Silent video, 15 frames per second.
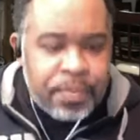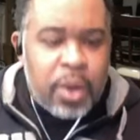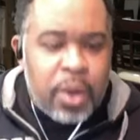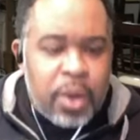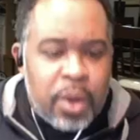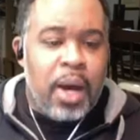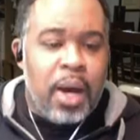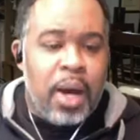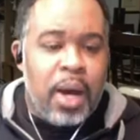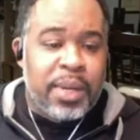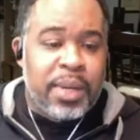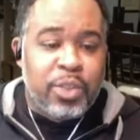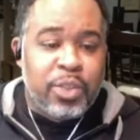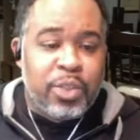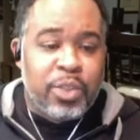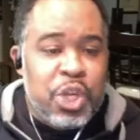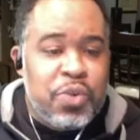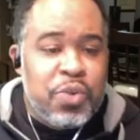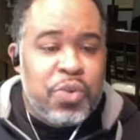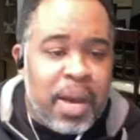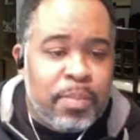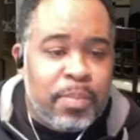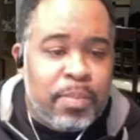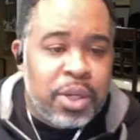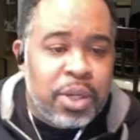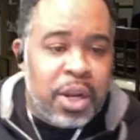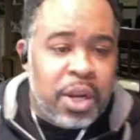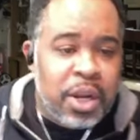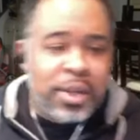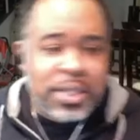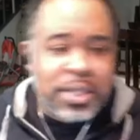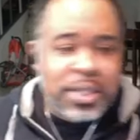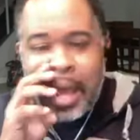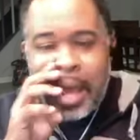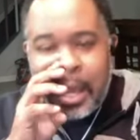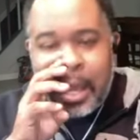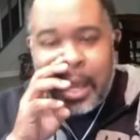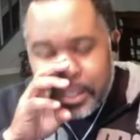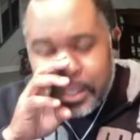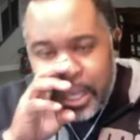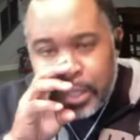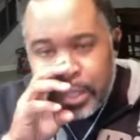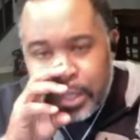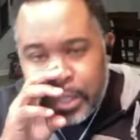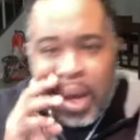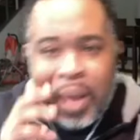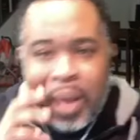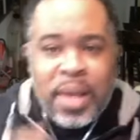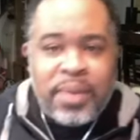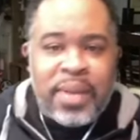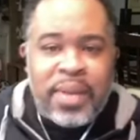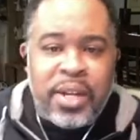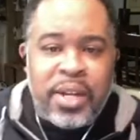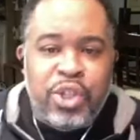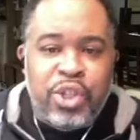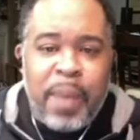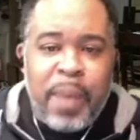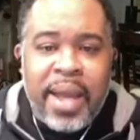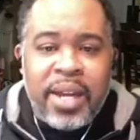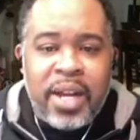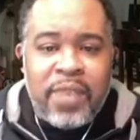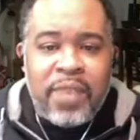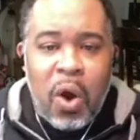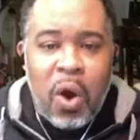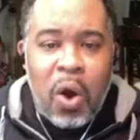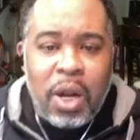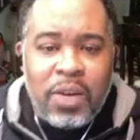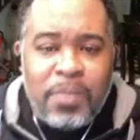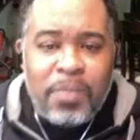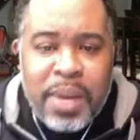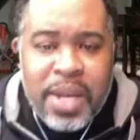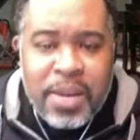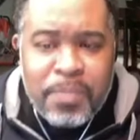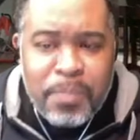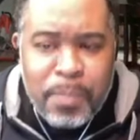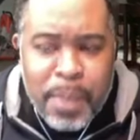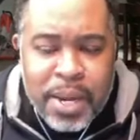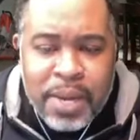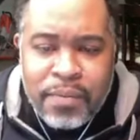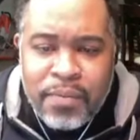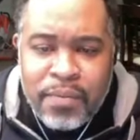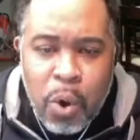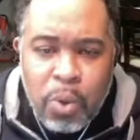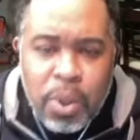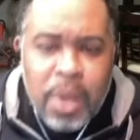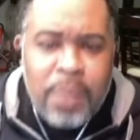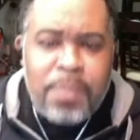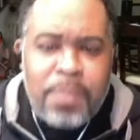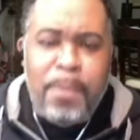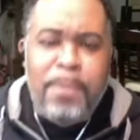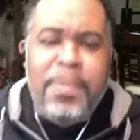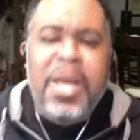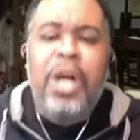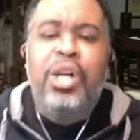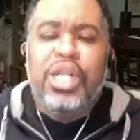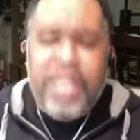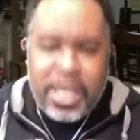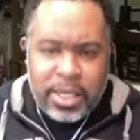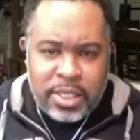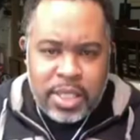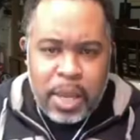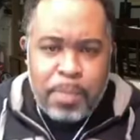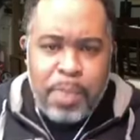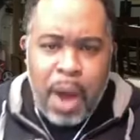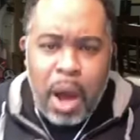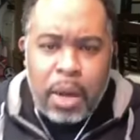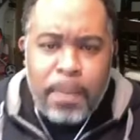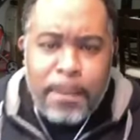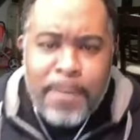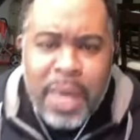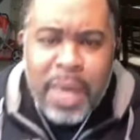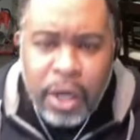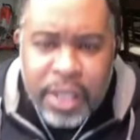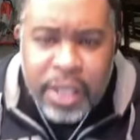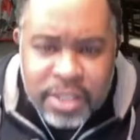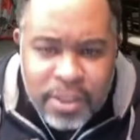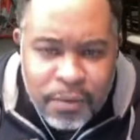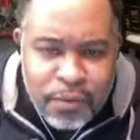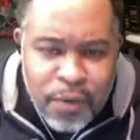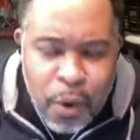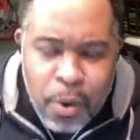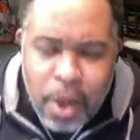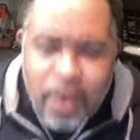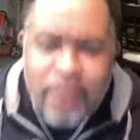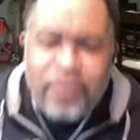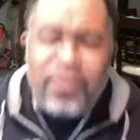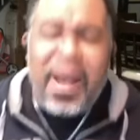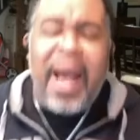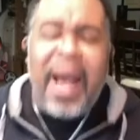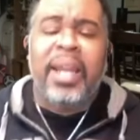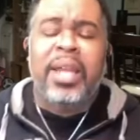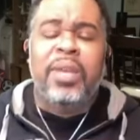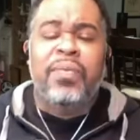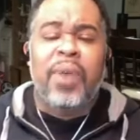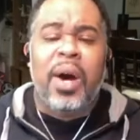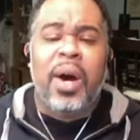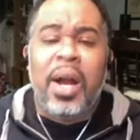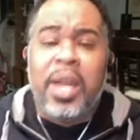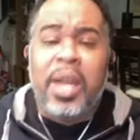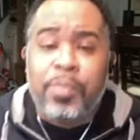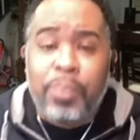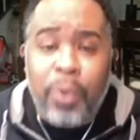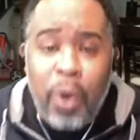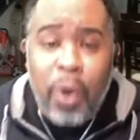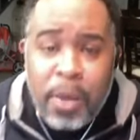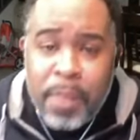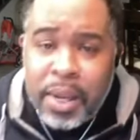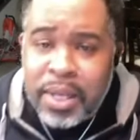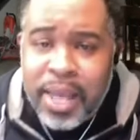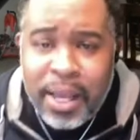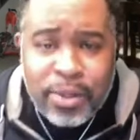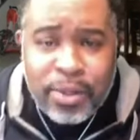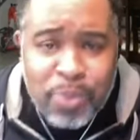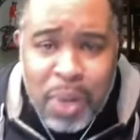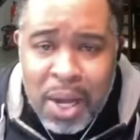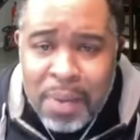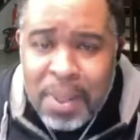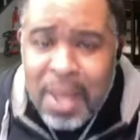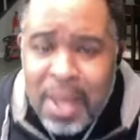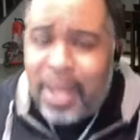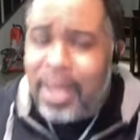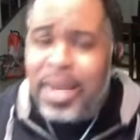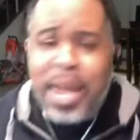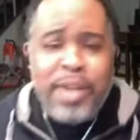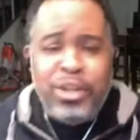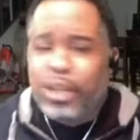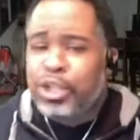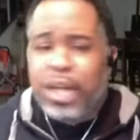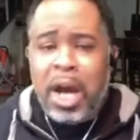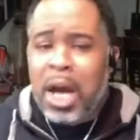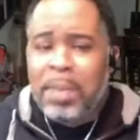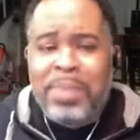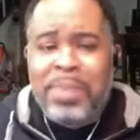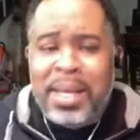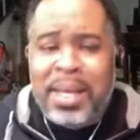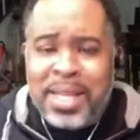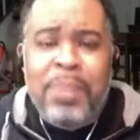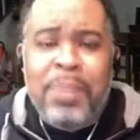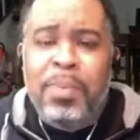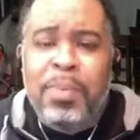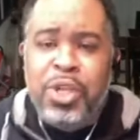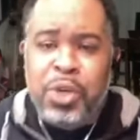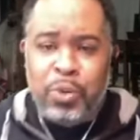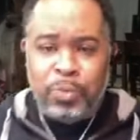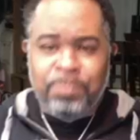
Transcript: uh, because what you've come to learn tonight is guess what? That in spite of all of many, many folk, millions upon millions of folk are filing for unemployment. Guess what? It ain't your job that's keeping you.